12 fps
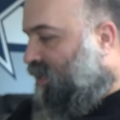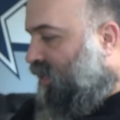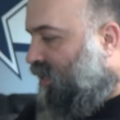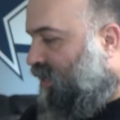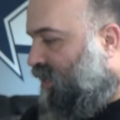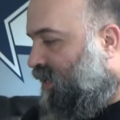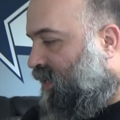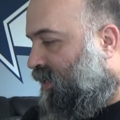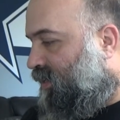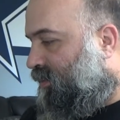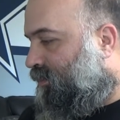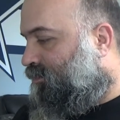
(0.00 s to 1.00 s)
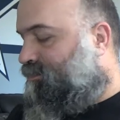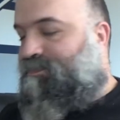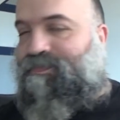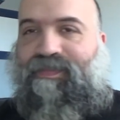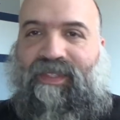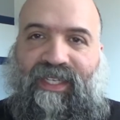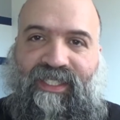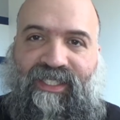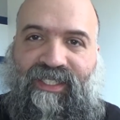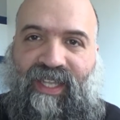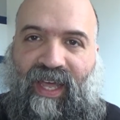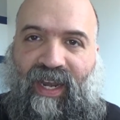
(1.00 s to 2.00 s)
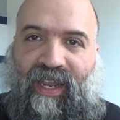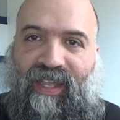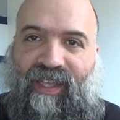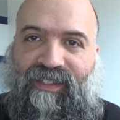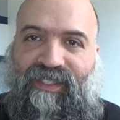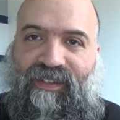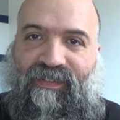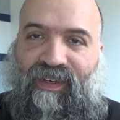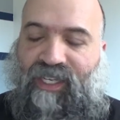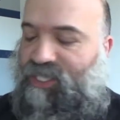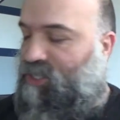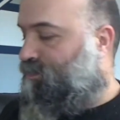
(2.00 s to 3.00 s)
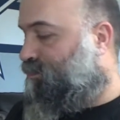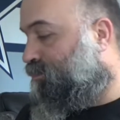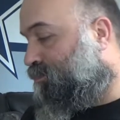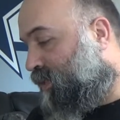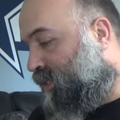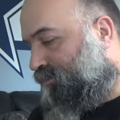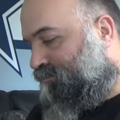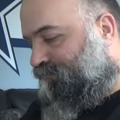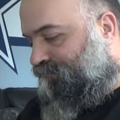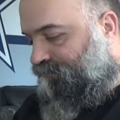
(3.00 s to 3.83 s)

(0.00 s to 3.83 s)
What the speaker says: it's just not letting it sit flush. But